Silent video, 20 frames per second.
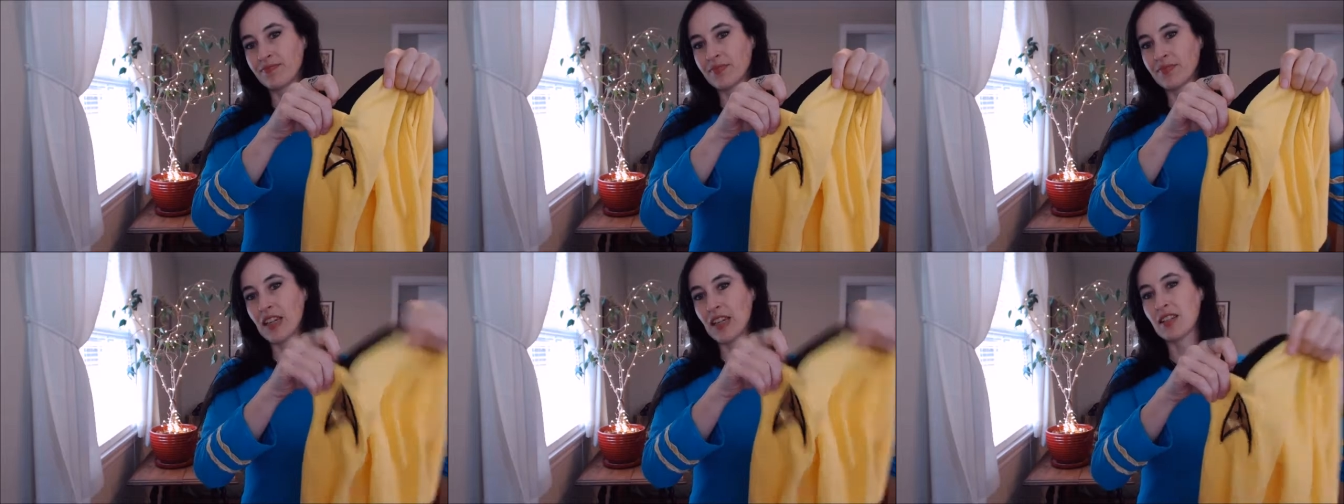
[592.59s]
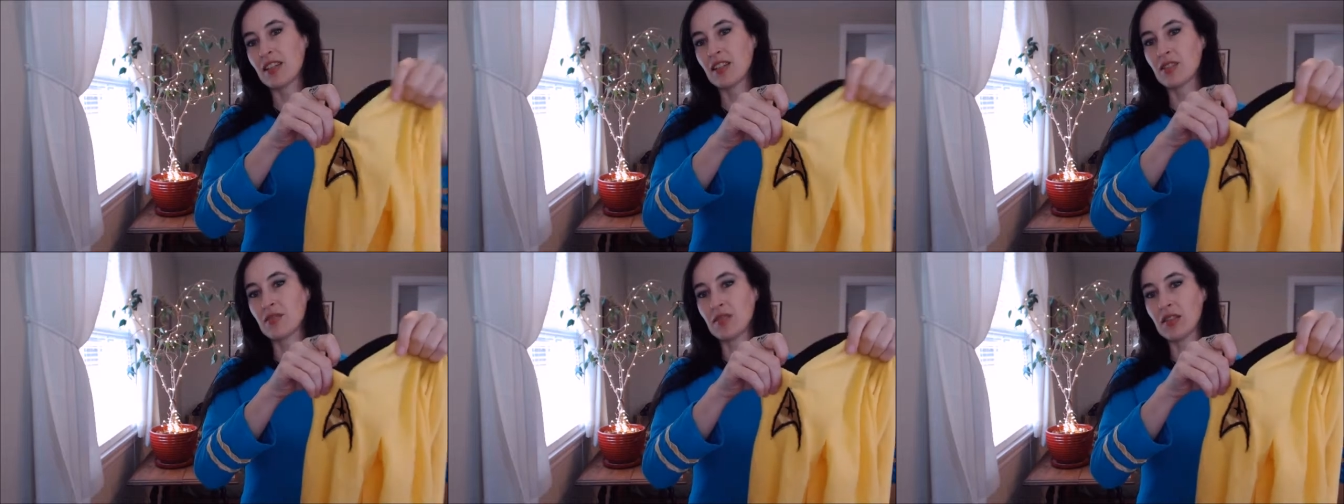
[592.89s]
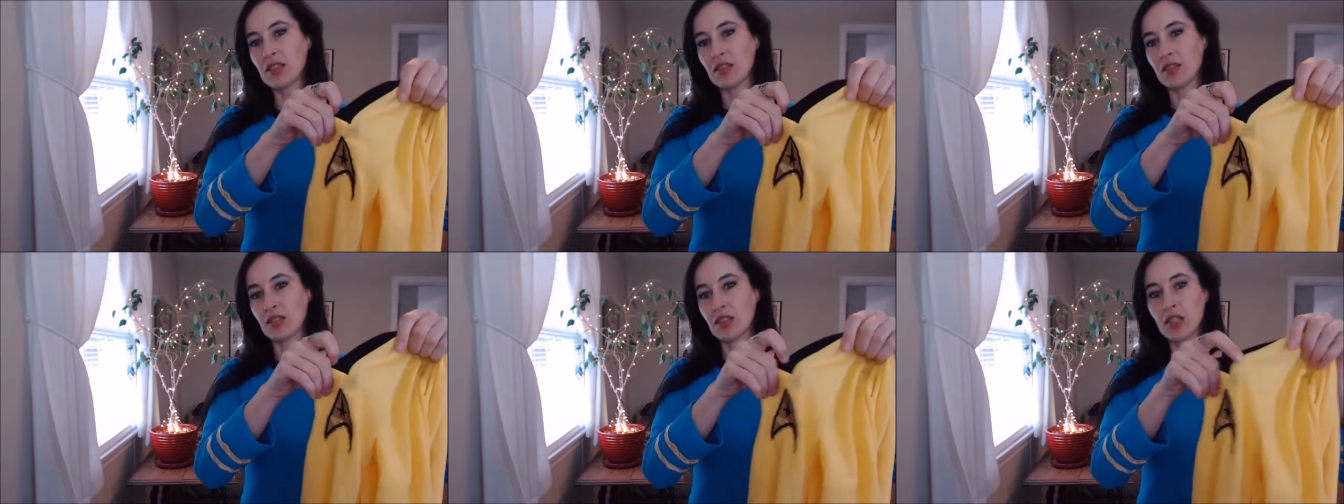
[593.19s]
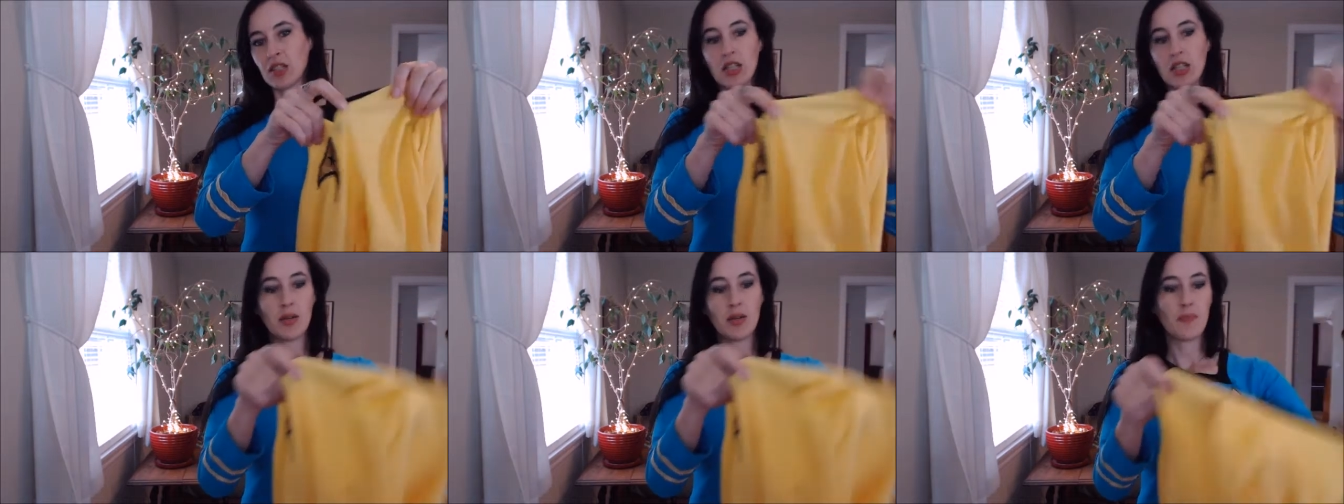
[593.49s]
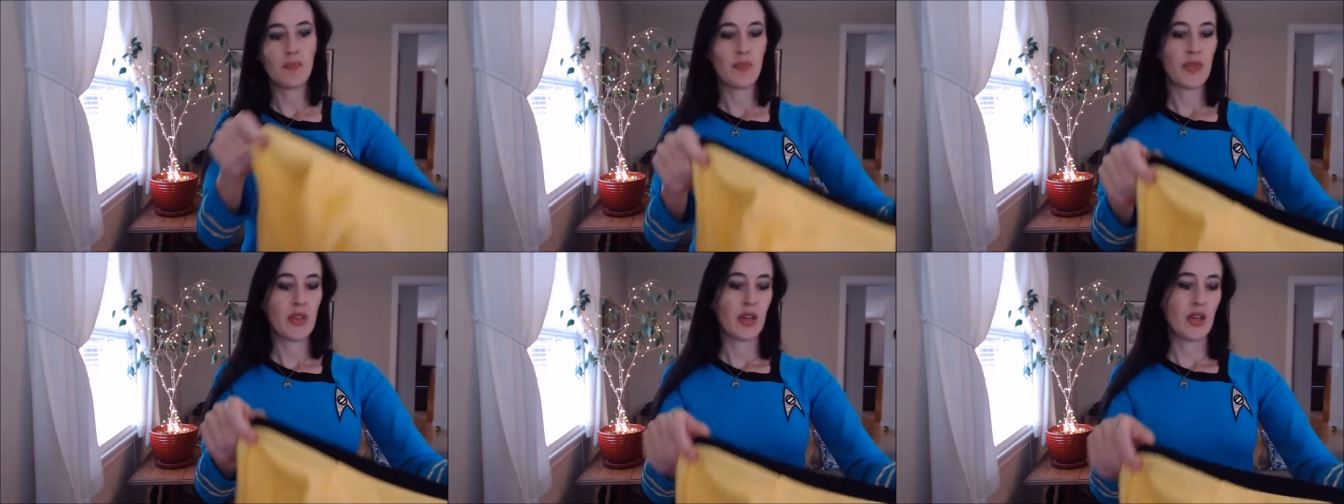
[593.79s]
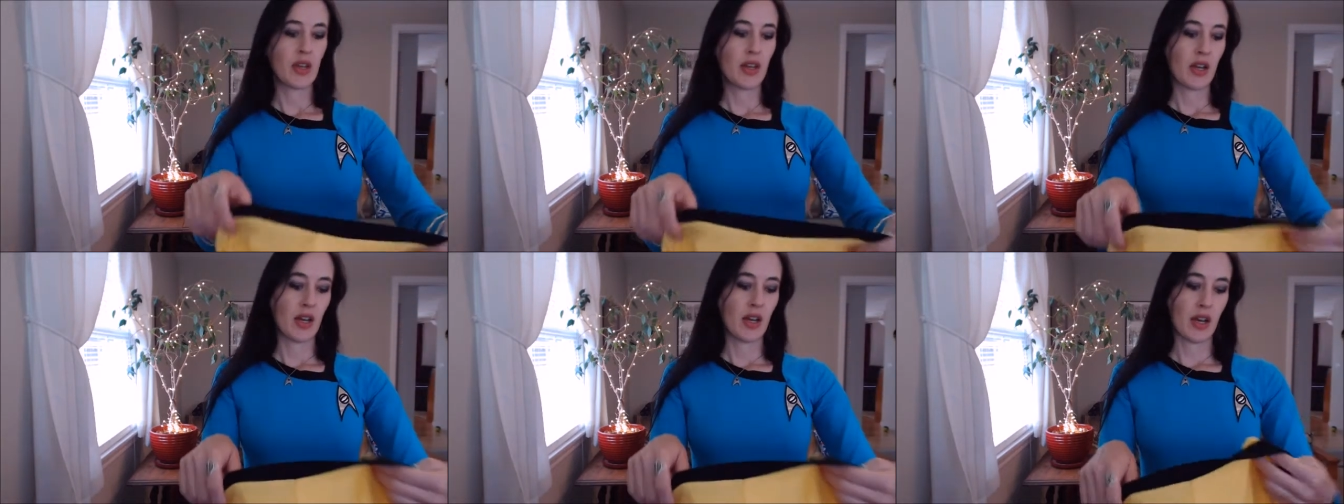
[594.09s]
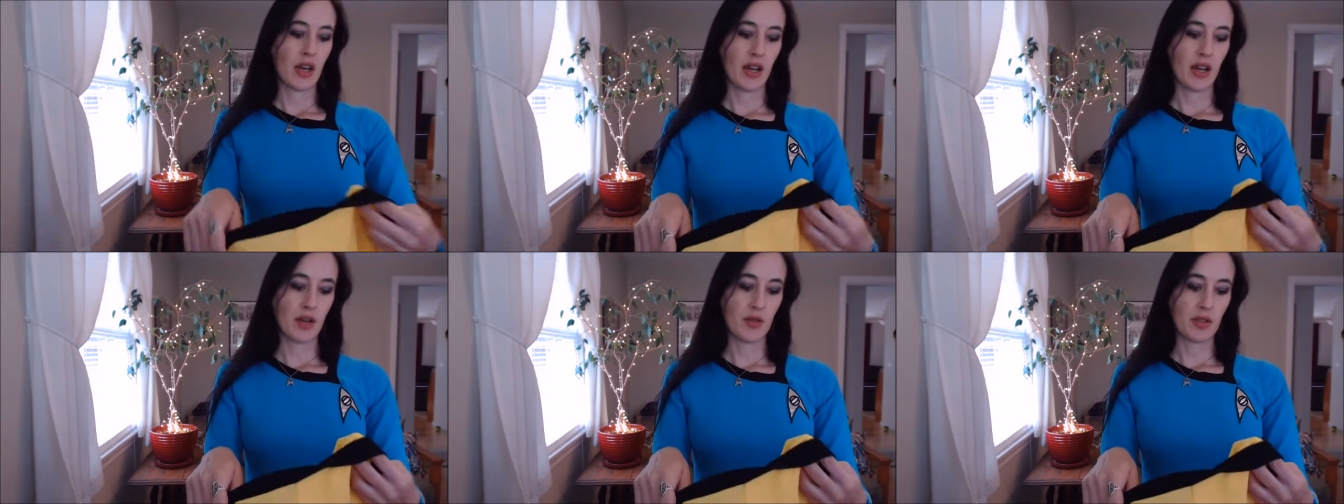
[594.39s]
It doesn't really look good.
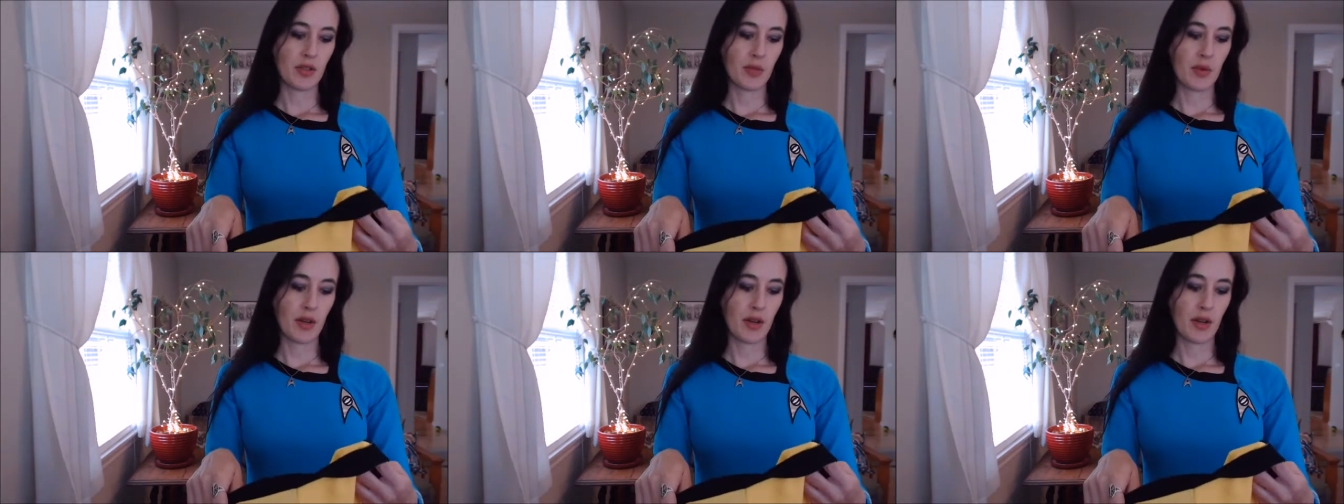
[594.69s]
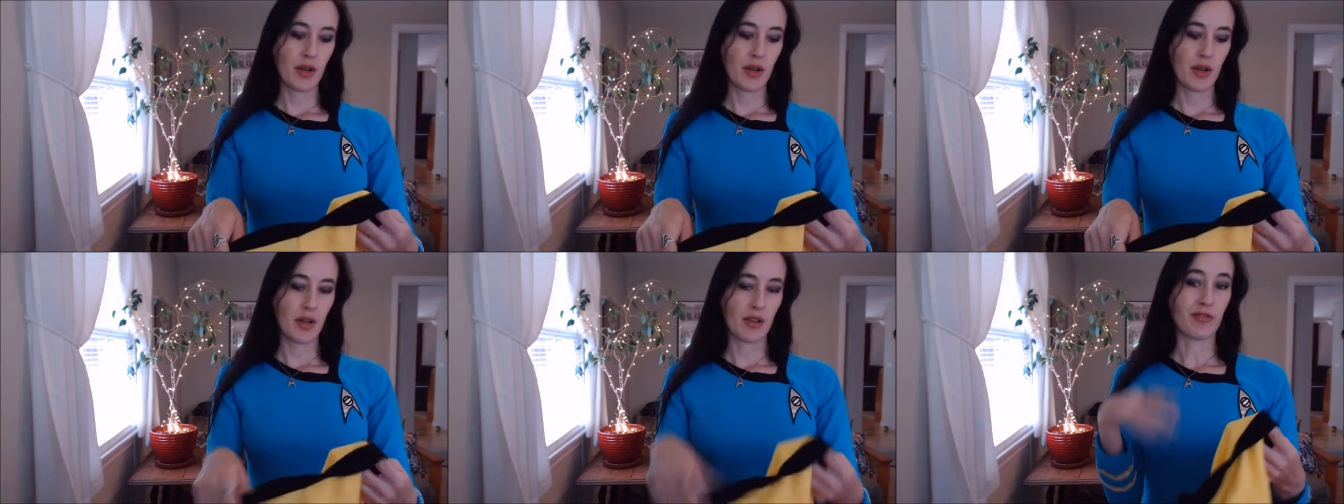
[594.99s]
I was wearing